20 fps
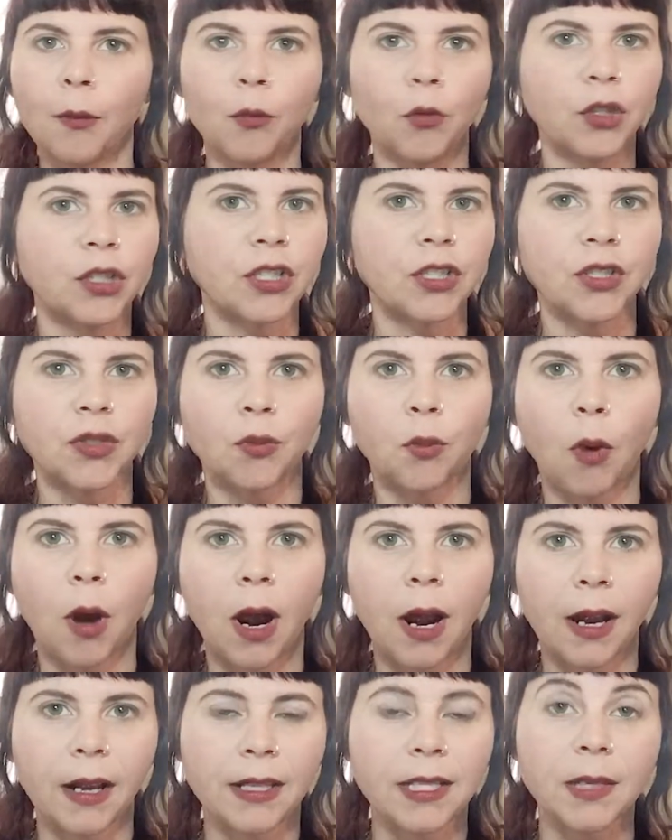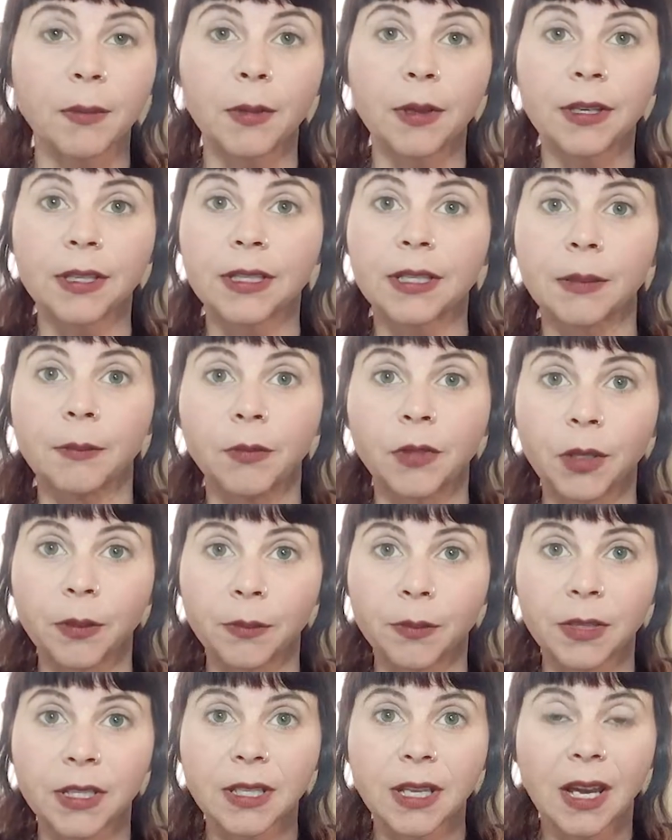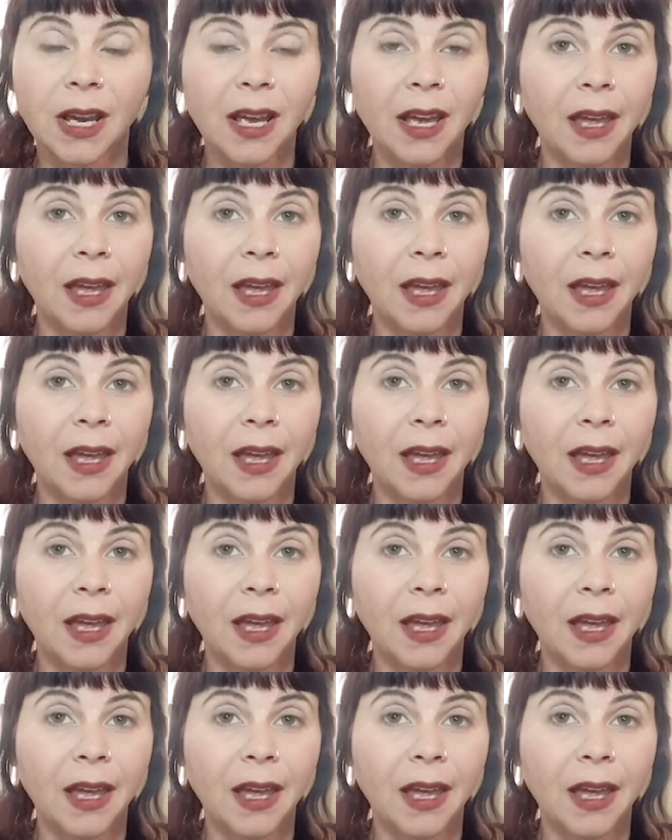which is why some of the symptoms